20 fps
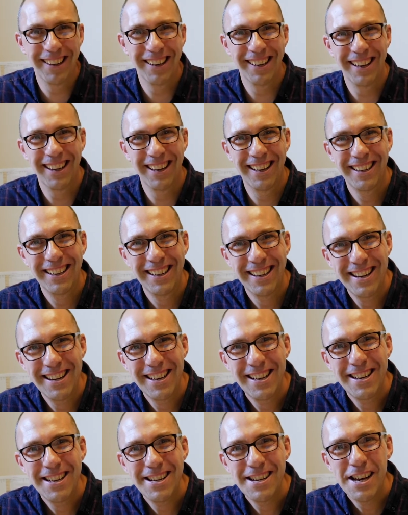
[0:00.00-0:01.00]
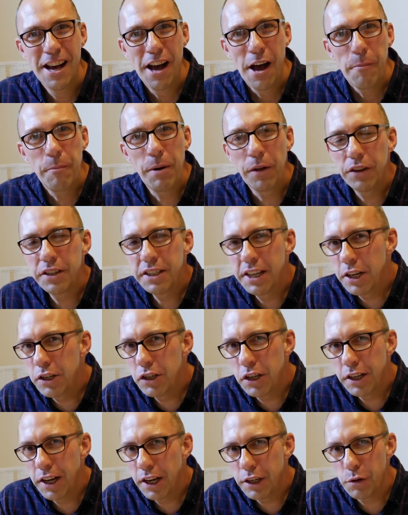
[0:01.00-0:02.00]
but the
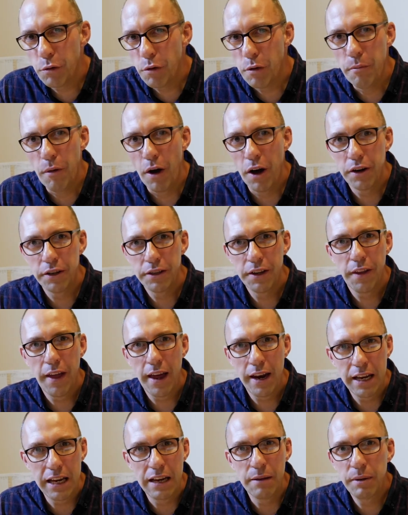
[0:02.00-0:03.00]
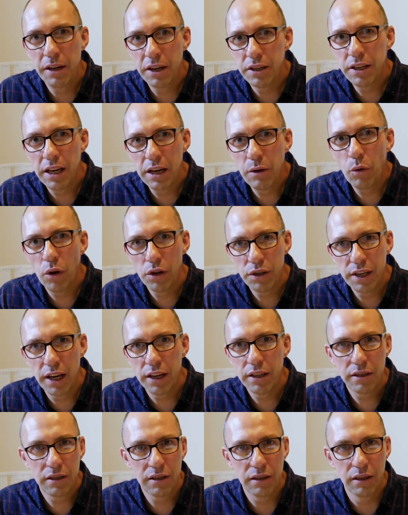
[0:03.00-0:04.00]
teacher doesn't remind us of that here because he wants
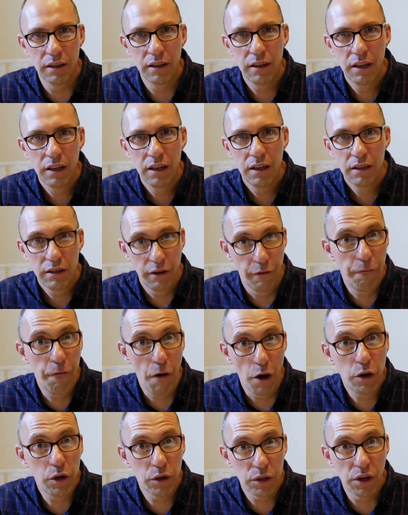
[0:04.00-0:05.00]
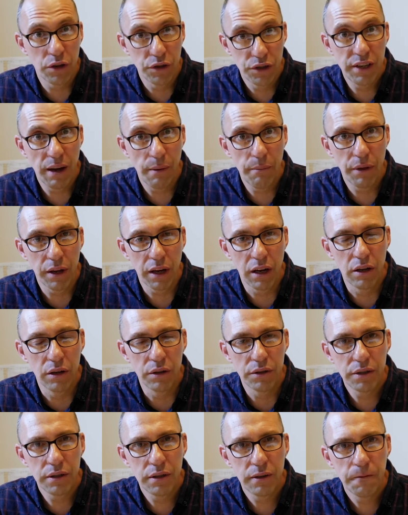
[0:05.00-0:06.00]
us to, to focus on something
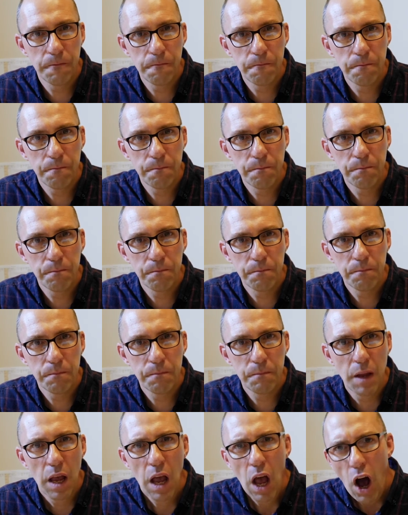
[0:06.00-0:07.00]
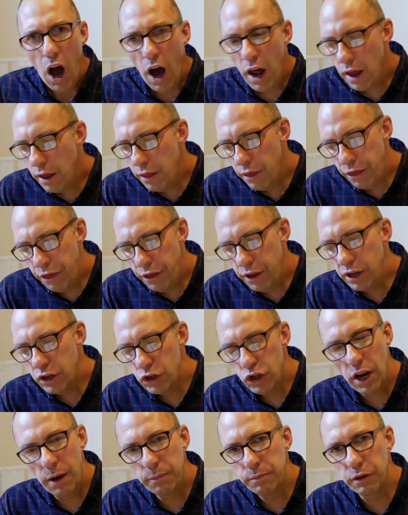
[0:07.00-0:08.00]
else. I don't think
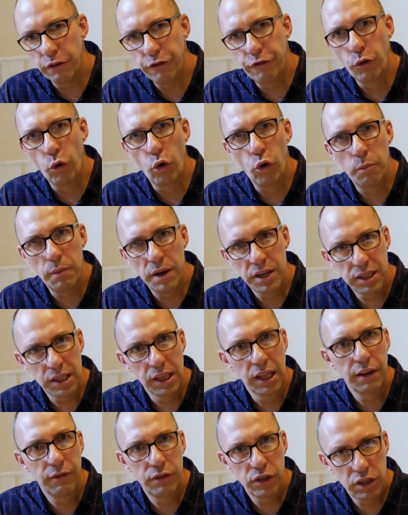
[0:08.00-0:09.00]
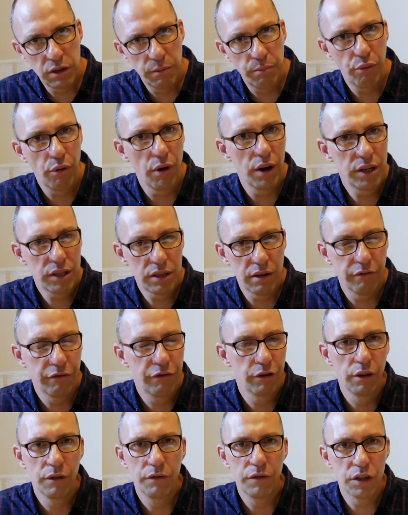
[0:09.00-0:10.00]
chapter 4 must leave us depressed and
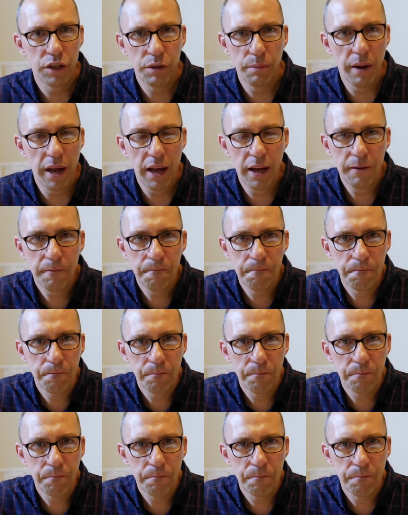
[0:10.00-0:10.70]
full of despair